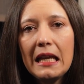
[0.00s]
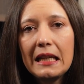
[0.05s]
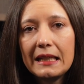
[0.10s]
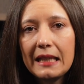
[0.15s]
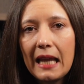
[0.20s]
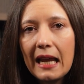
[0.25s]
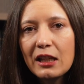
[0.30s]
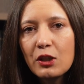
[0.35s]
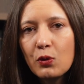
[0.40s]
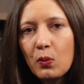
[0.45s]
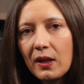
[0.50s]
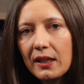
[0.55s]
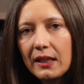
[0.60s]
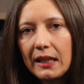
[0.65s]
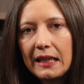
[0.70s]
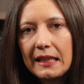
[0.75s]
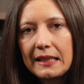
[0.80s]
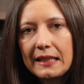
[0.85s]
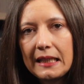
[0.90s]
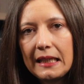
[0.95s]
Next one
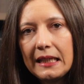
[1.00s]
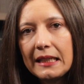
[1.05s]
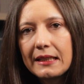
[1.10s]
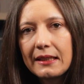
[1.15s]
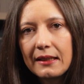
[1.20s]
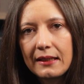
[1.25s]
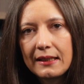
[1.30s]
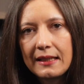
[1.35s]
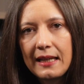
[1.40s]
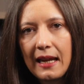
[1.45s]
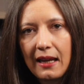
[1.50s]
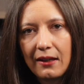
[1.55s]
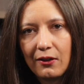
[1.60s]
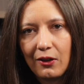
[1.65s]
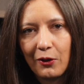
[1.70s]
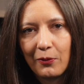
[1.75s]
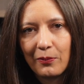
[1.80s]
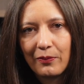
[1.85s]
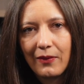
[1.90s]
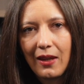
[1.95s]
is Intel
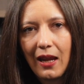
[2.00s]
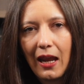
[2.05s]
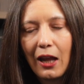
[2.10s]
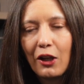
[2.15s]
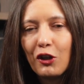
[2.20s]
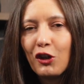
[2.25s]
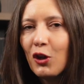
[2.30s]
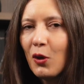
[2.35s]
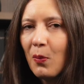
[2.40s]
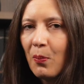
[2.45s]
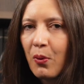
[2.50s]
Itanium, a new